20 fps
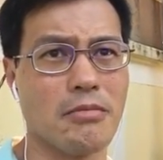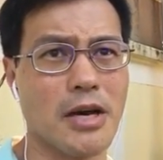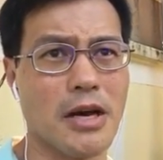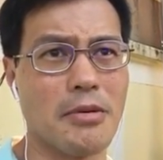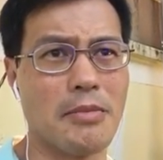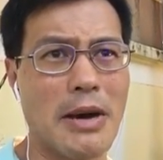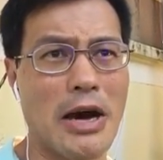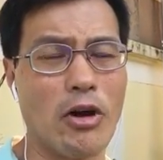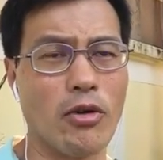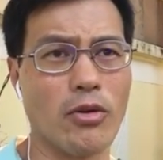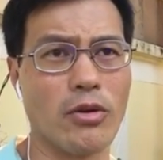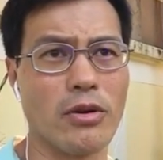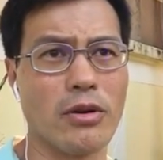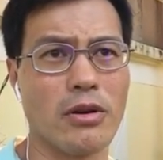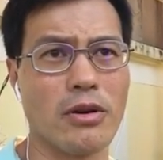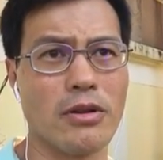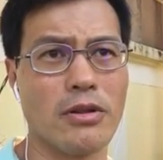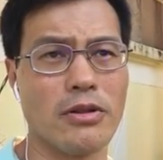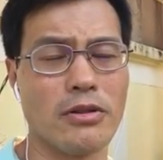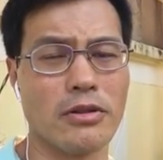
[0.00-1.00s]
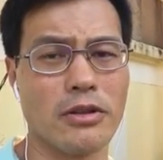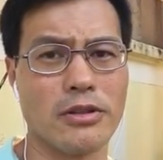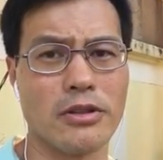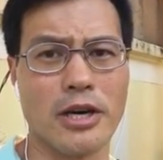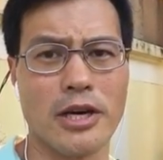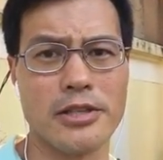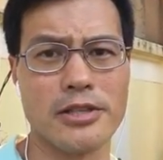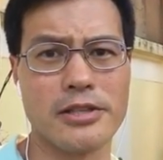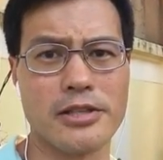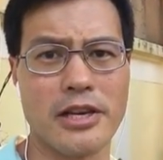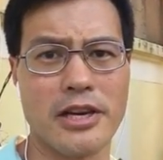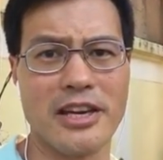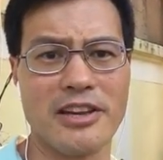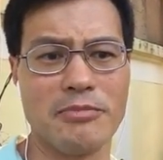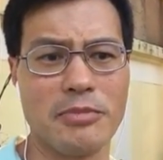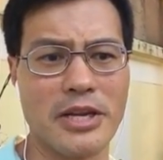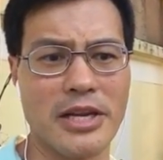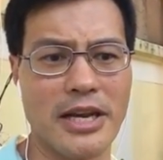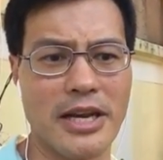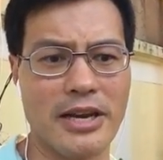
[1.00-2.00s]
about the thoughts that I've
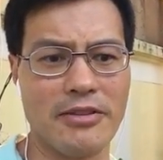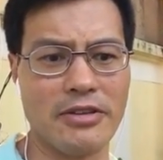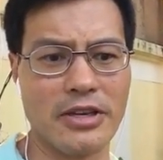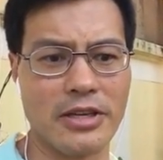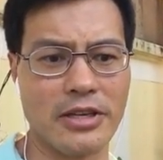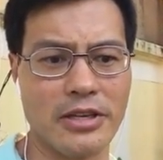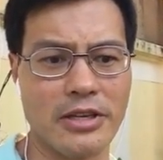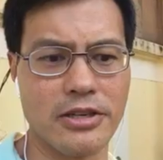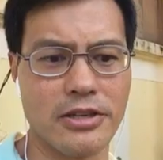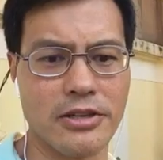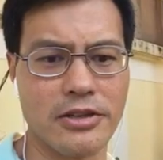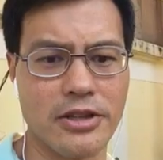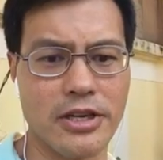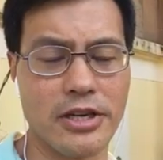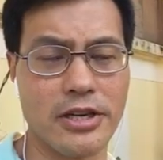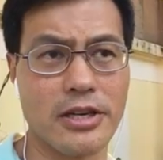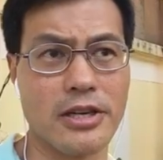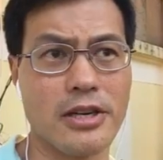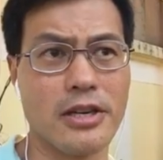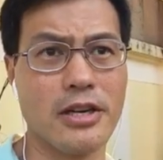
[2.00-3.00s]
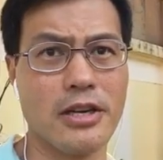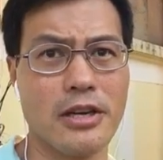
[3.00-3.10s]
been having here and there,